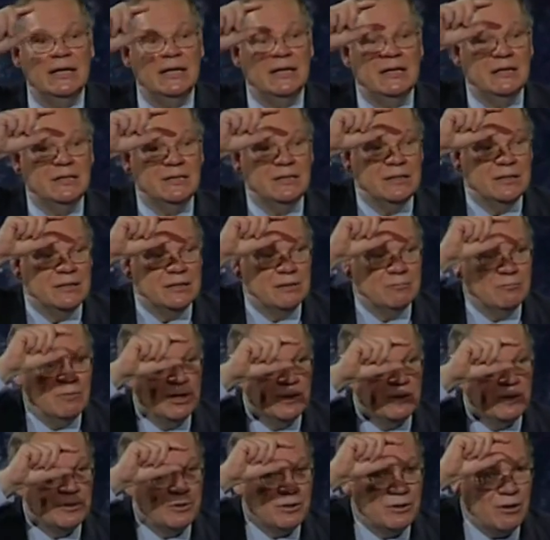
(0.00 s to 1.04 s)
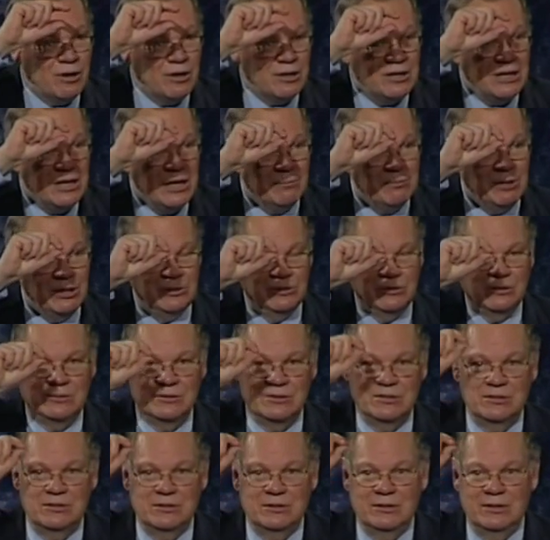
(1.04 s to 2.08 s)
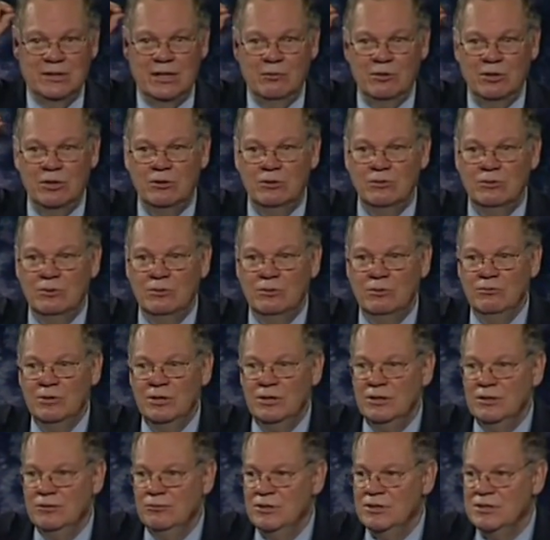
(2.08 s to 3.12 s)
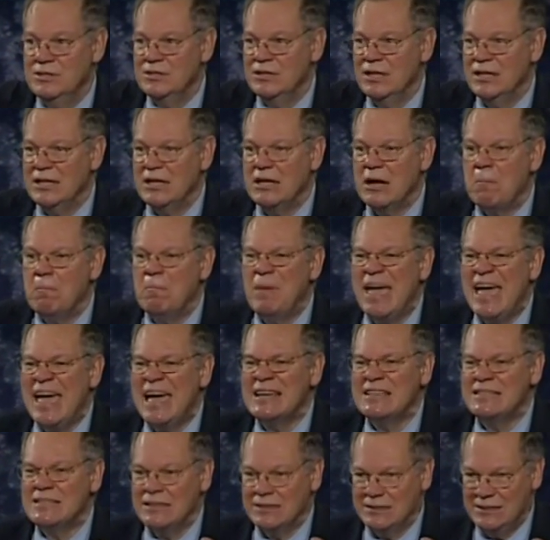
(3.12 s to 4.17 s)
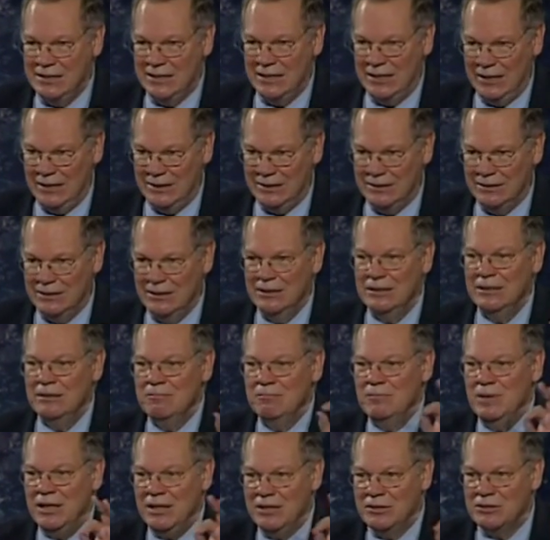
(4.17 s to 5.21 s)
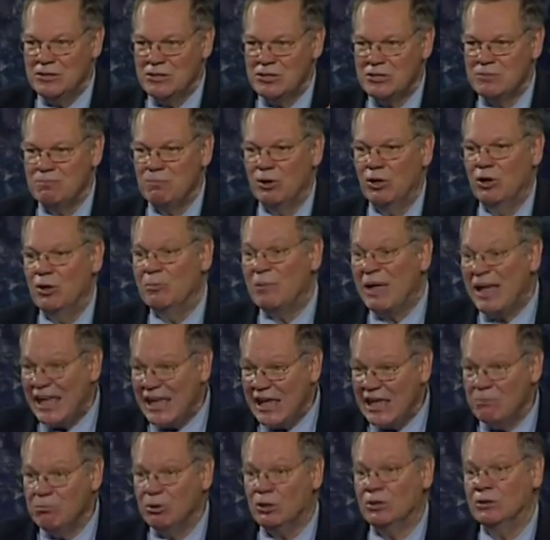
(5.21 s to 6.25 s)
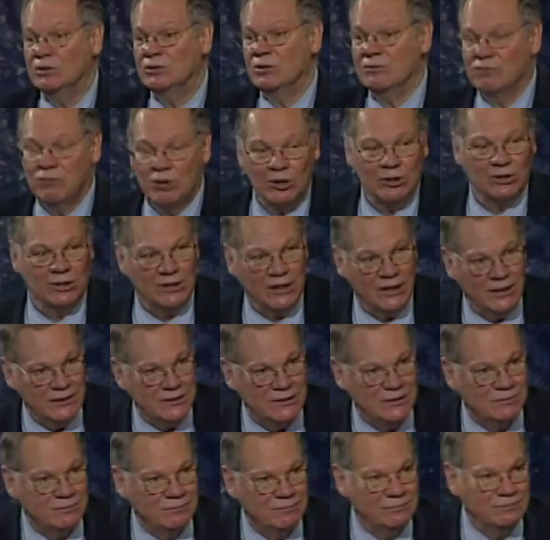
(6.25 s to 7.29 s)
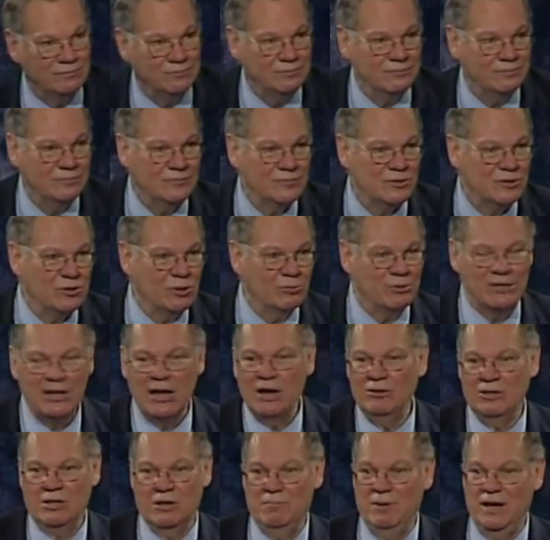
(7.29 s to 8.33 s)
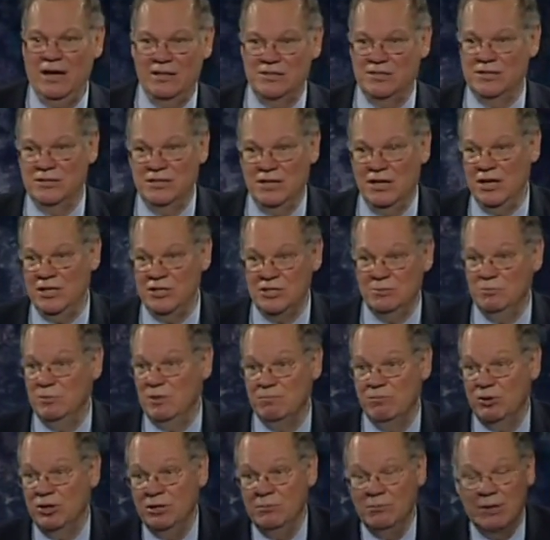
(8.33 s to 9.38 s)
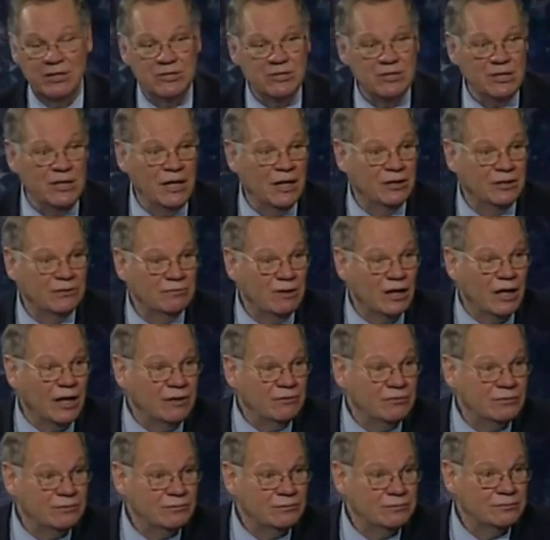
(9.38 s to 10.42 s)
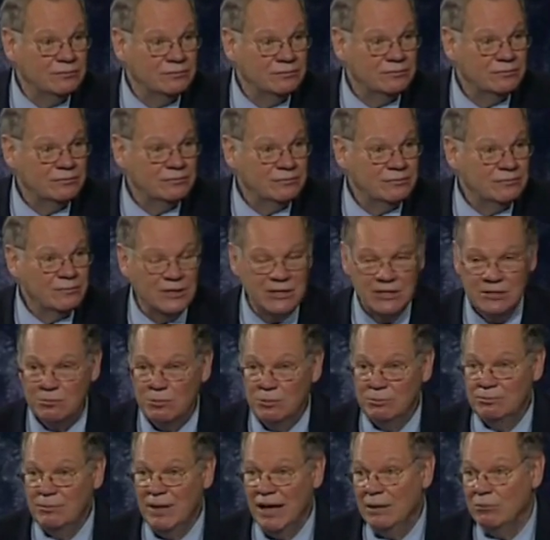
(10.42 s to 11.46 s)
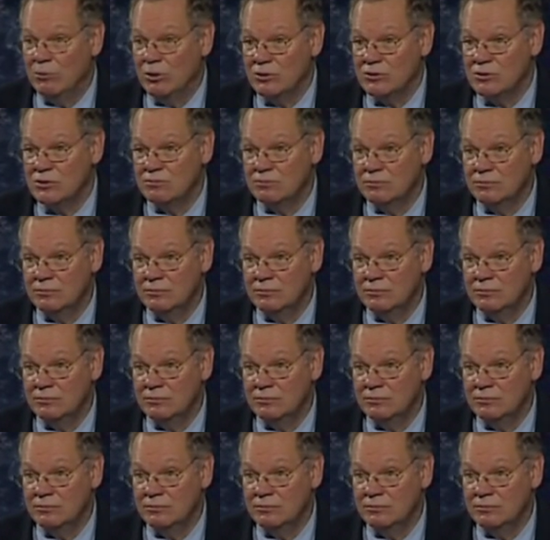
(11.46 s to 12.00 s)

in the mother, there are chemicals that we say capacitate, make the sperm able to fertilize. So without capacitation, it'd be pretty much the end of life, at least mammals.